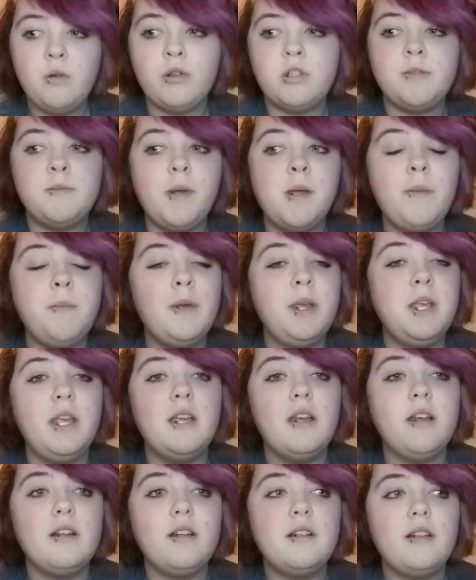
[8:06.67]
which made
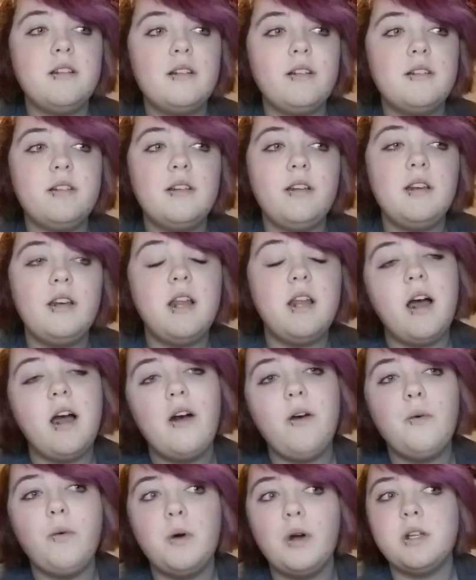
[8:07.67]
me
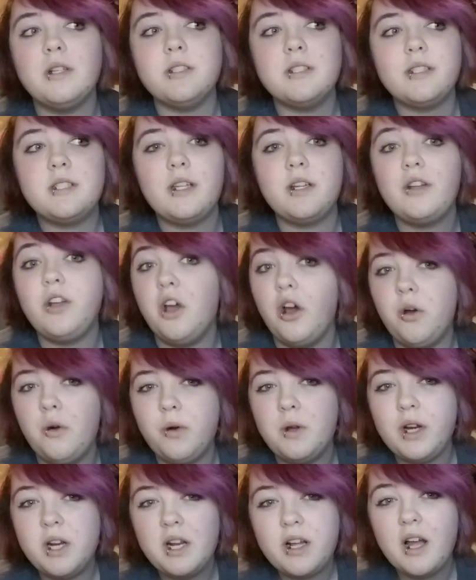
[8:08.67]
not want to
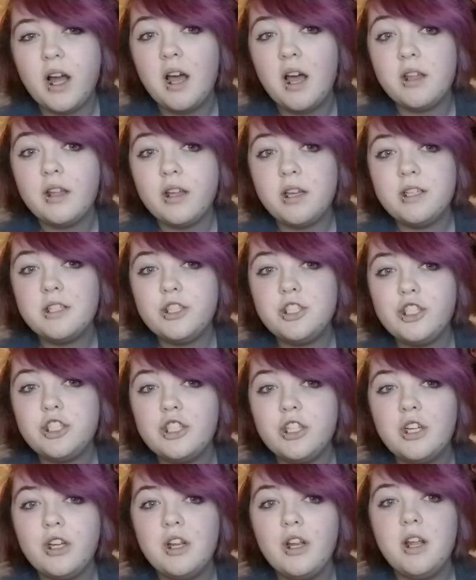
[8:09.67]
go into
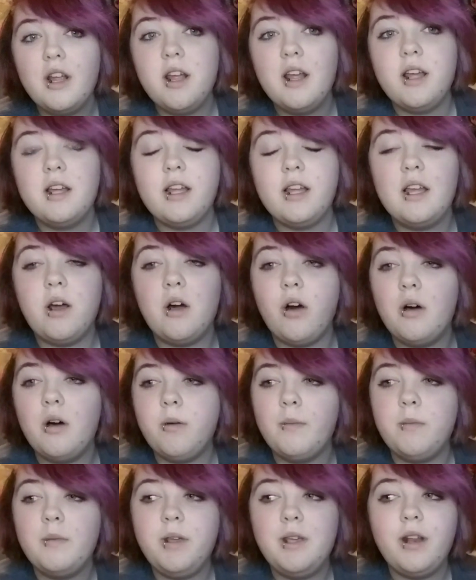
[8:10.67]
college.
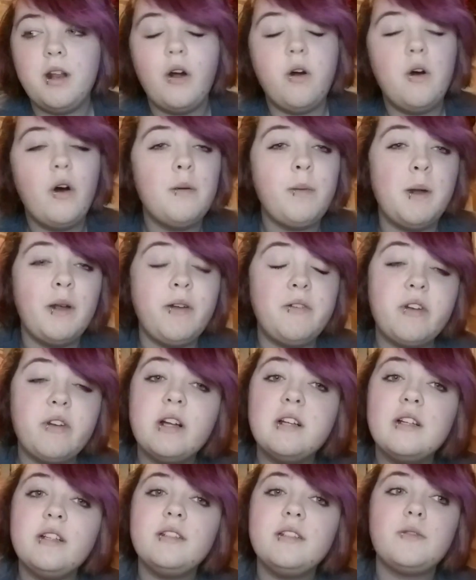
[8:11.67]
All my
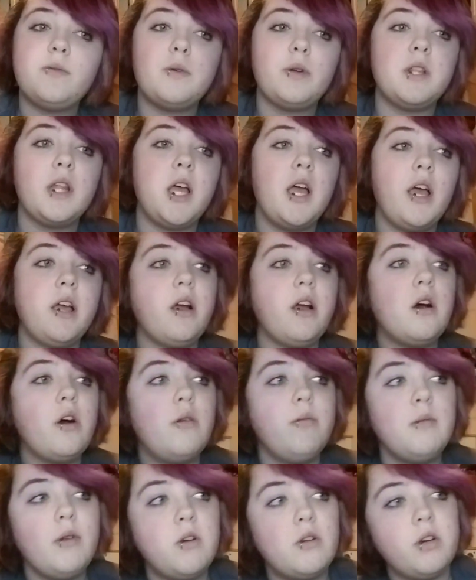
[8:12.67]
friends were like, oh,
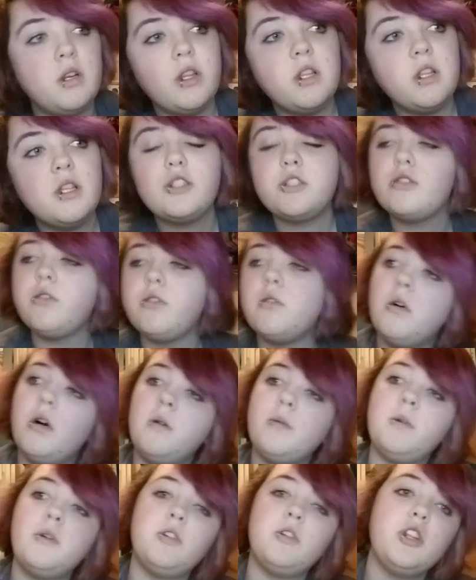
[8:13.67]
I'm going to this
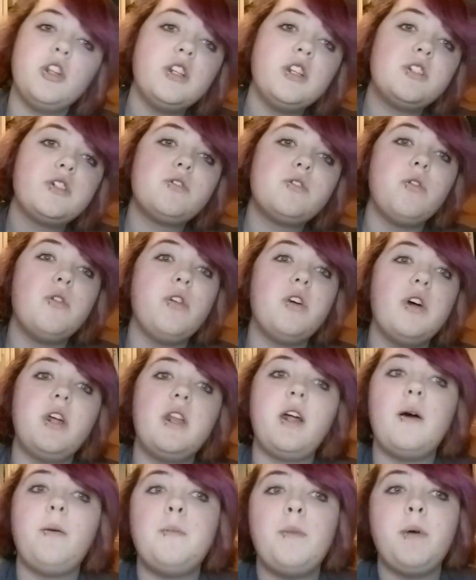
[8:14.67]
school,
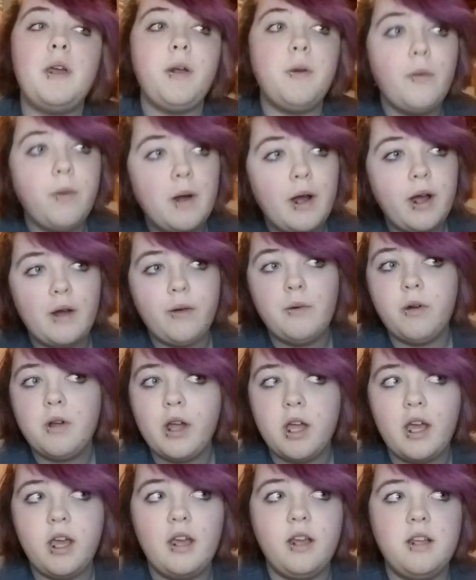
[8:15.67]
and I'm like, wow,
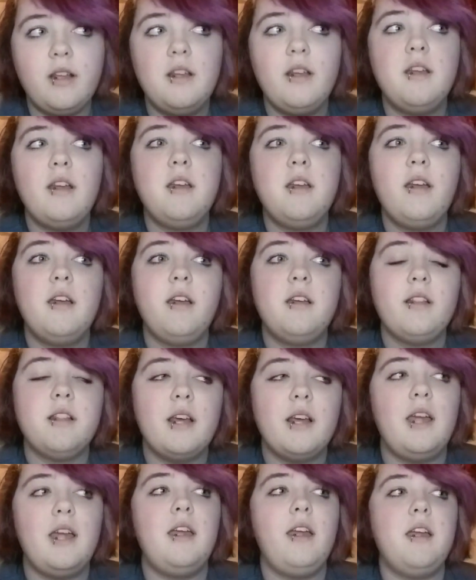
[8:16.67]
okay,
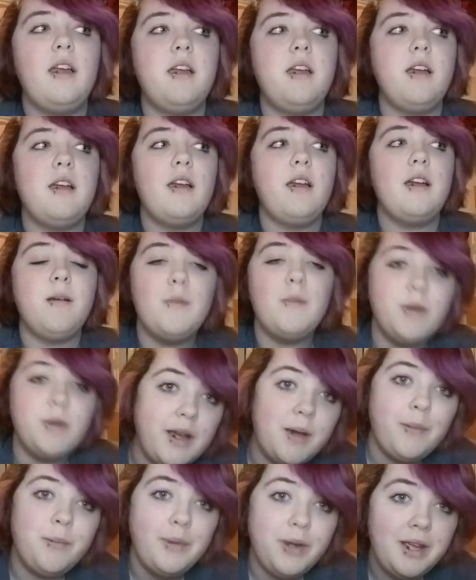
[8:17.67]
like, I'm a
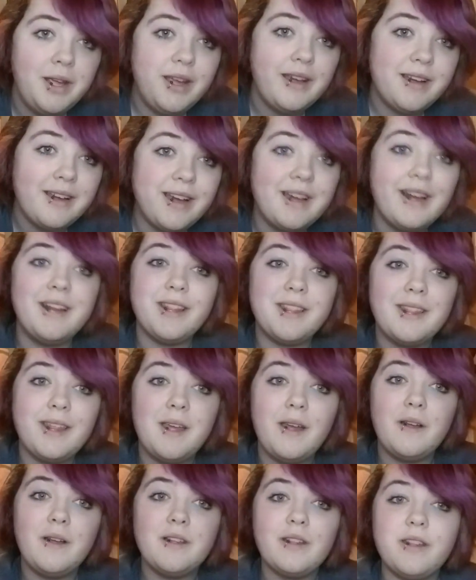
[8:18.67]
deadbeat kind of
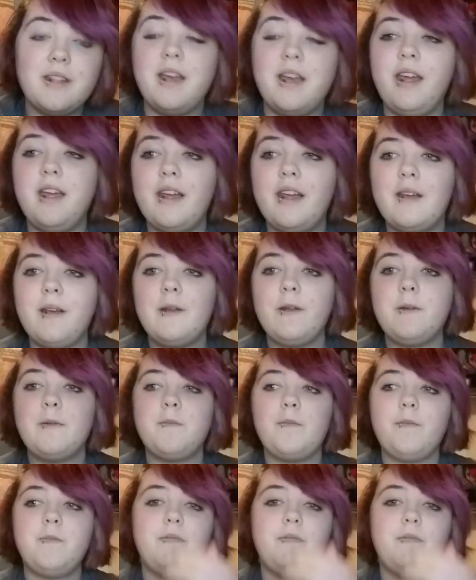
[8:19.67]
thing. Like,